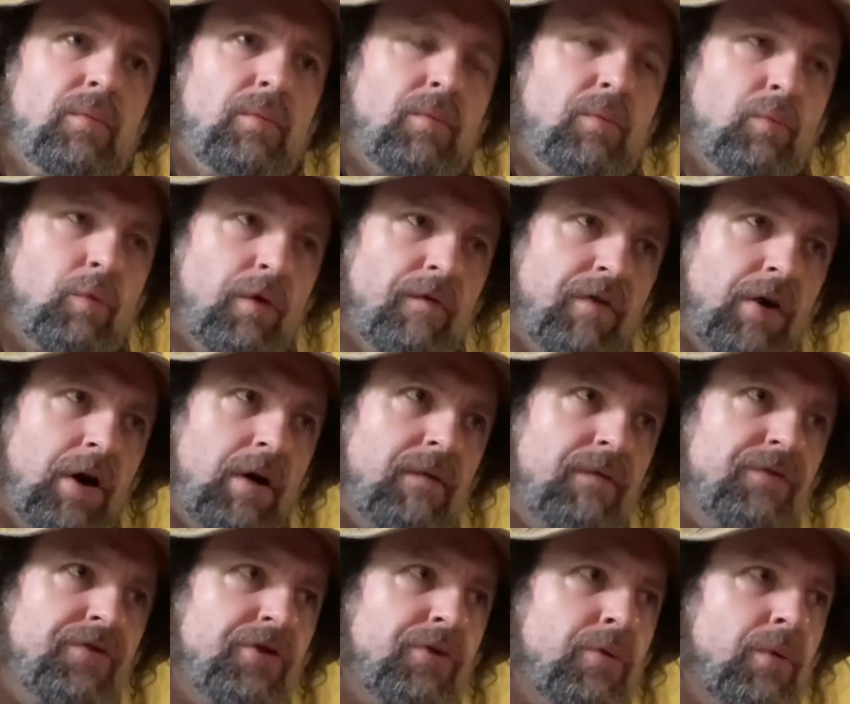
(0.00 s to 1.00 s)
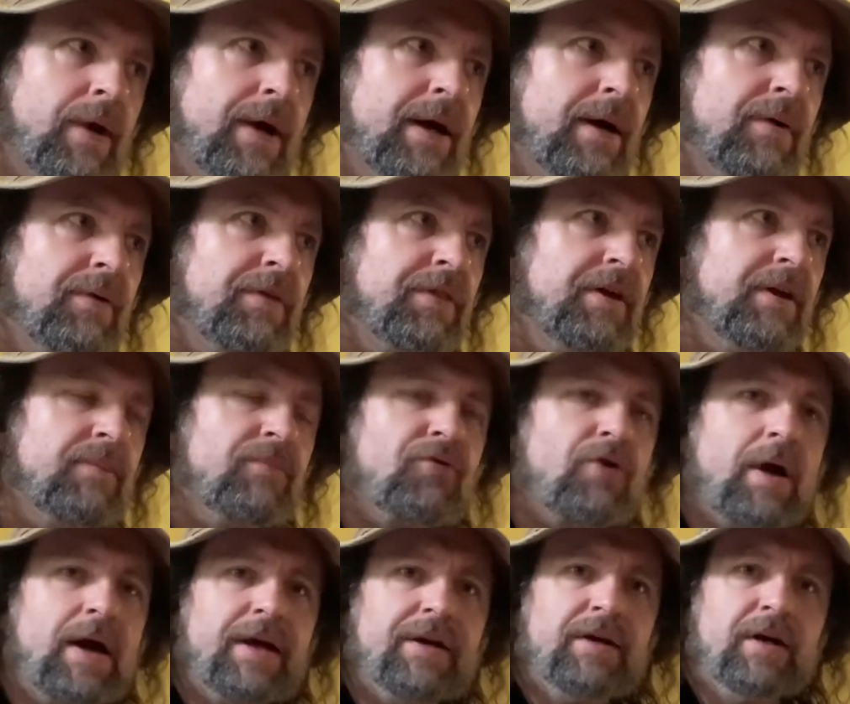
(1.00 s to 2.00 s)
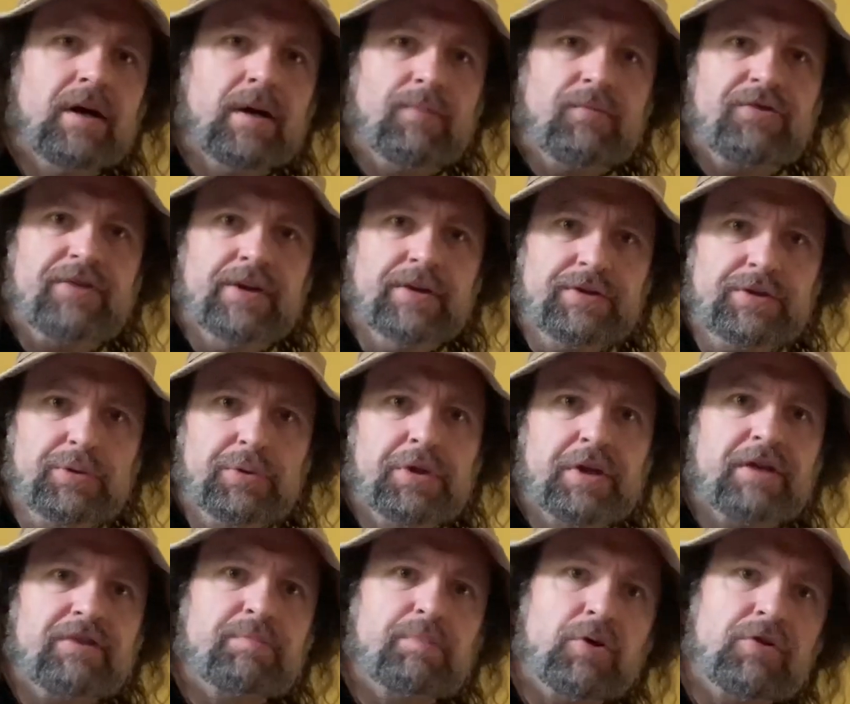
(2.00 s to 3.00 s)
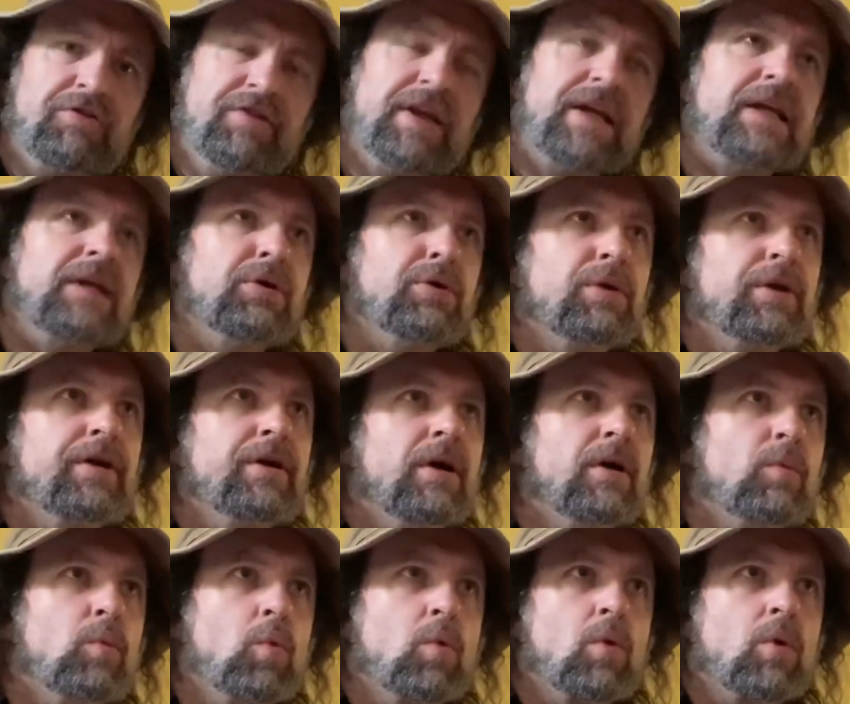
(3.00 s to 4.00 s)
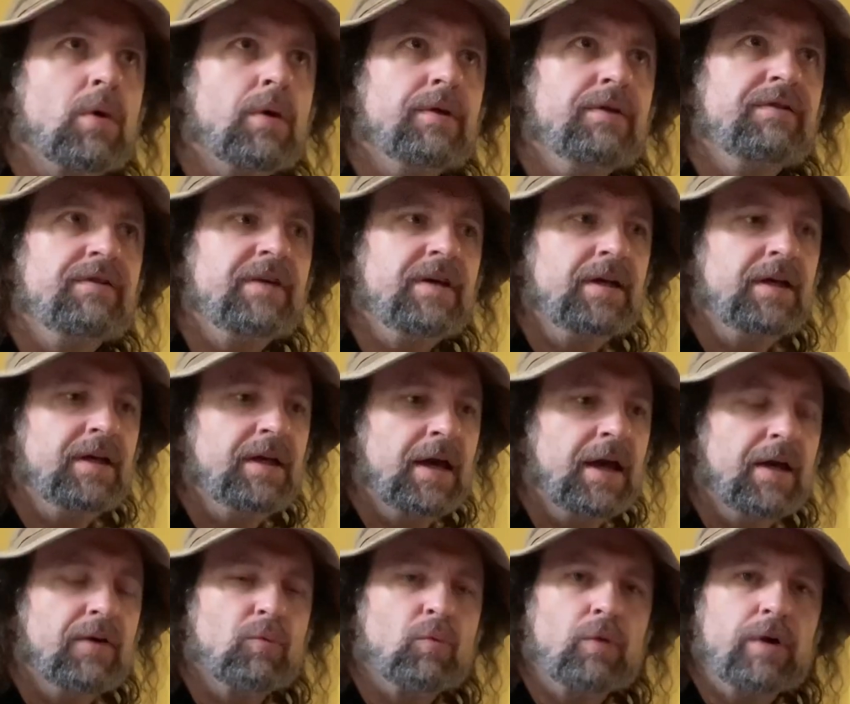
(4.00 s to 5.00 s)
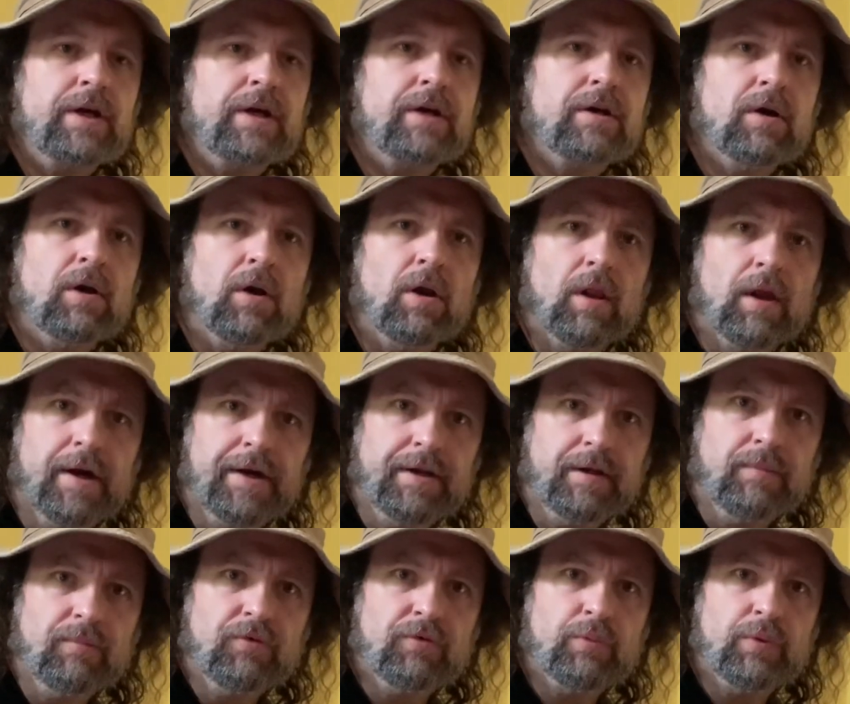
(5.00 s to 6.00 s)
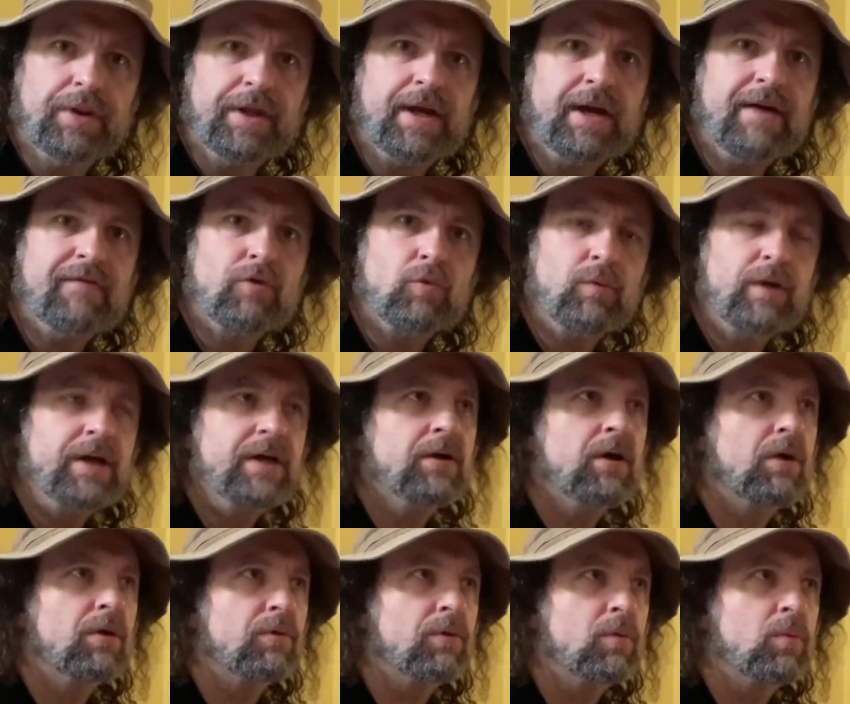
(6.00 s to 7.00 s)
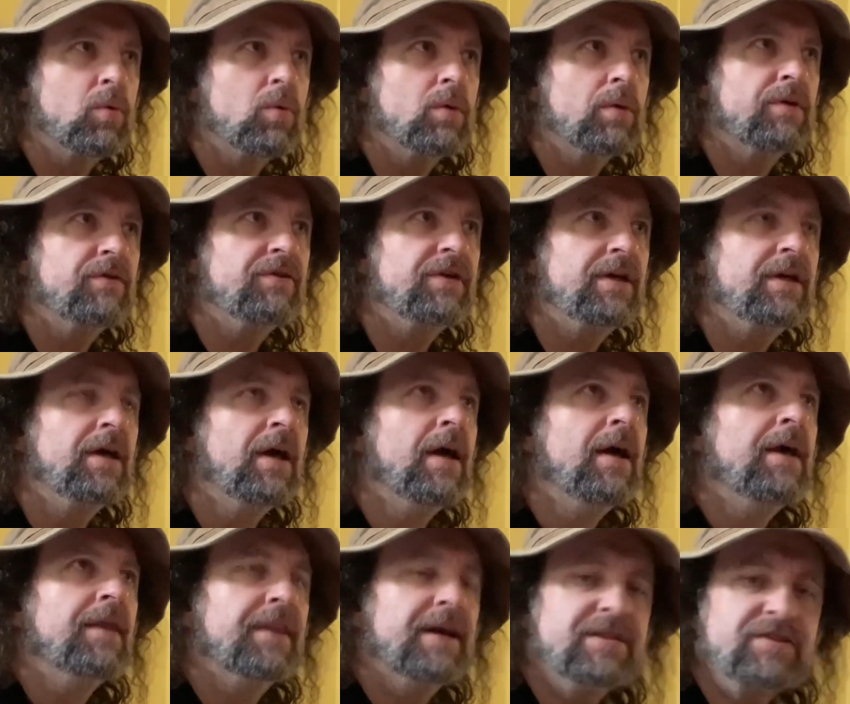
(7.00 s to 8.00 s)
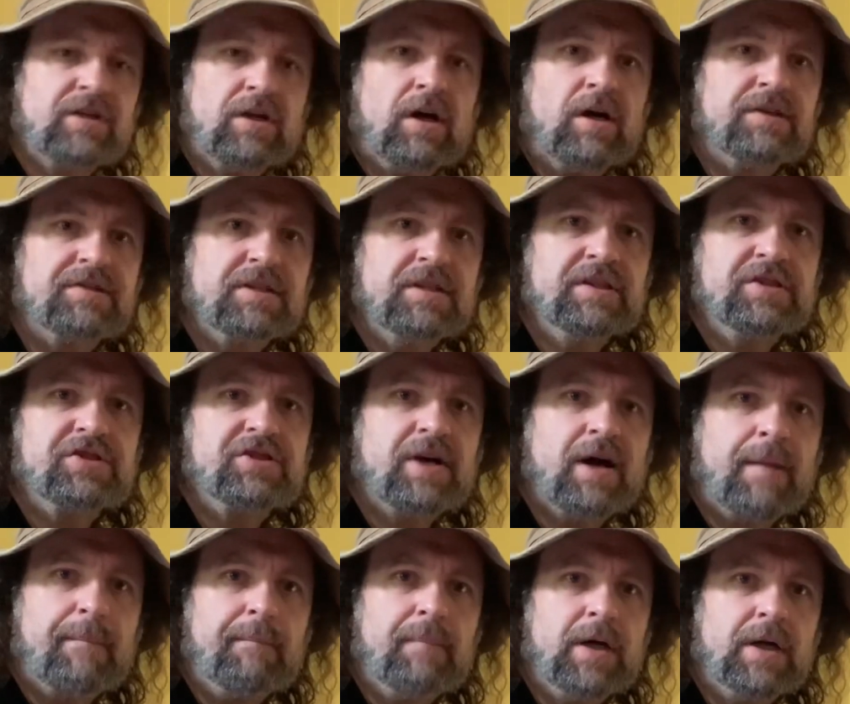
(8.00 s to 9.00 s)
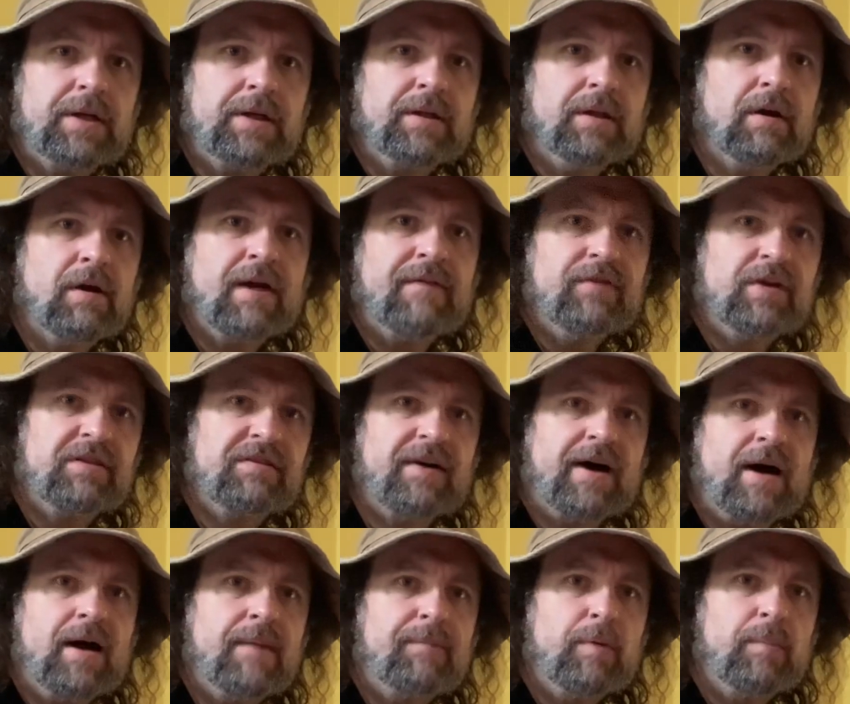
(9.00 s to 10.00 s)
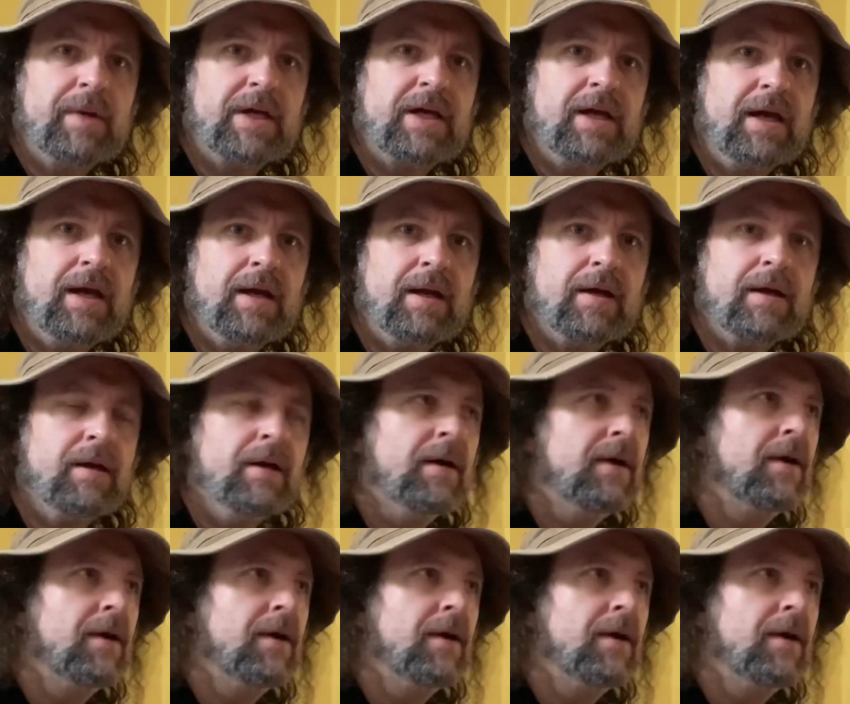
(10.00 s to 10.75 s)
revolves around them trying to upsell you things, particularly on warranty and recall items. When they have a recall or a warranty, that's costing the shop money. They're having to tie up a mechanic